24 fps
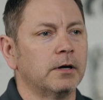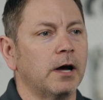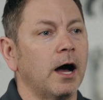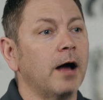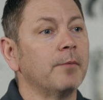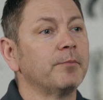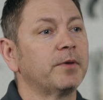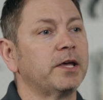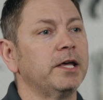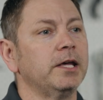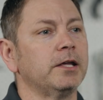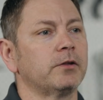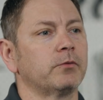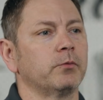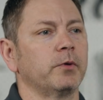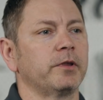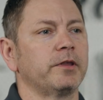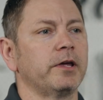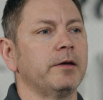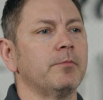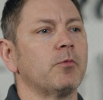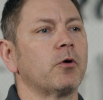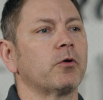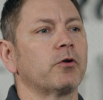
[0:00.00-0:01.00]
I'm Keith with
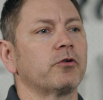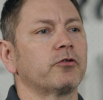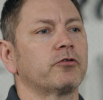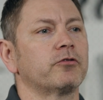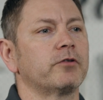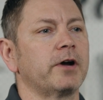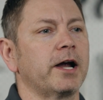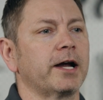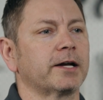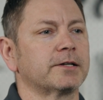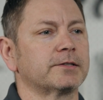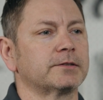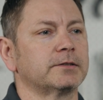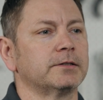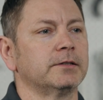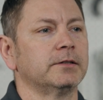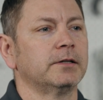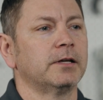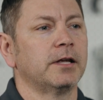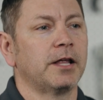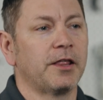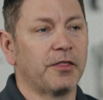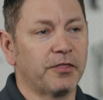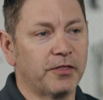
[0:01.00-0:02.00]
eMotors Direct.
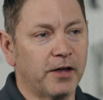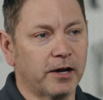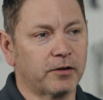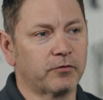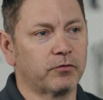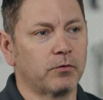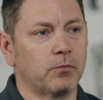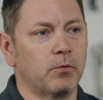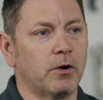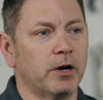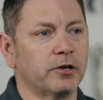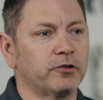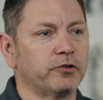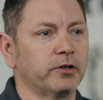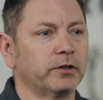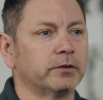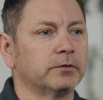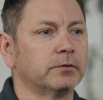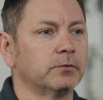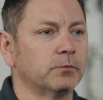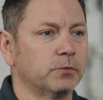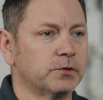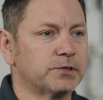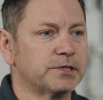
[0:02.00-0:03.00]
Thanks for watching.
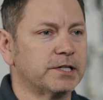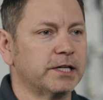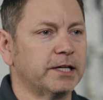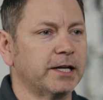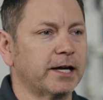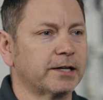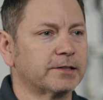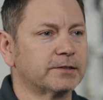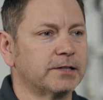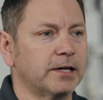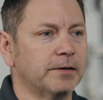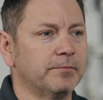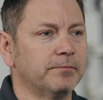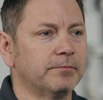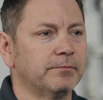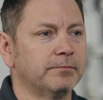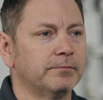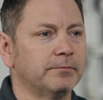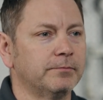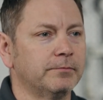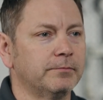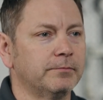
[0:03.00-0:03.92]
We'll see you next time.